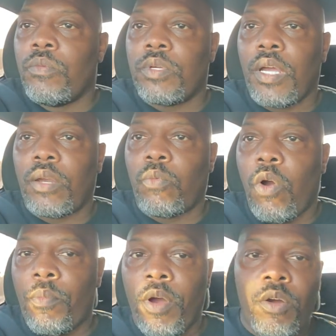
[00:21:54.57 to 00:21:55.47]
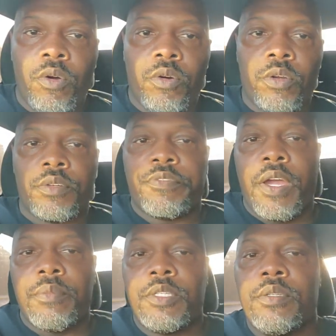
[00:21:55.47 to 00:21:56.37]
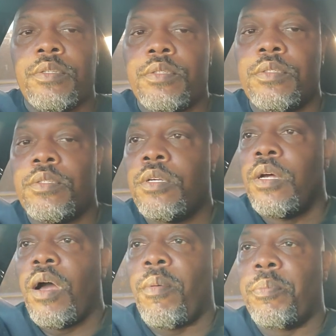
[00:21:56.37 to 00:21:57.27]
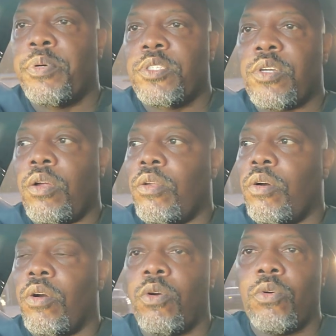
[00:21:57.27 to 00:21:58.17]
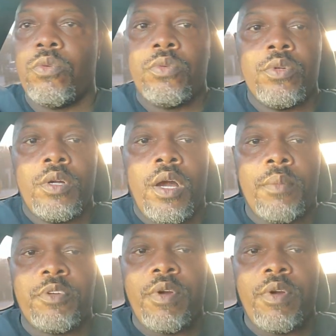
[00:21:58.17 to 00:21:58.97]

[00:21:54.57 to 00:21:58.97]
got a Walmart order, family. I'm gonna put y'all on hold. I'll be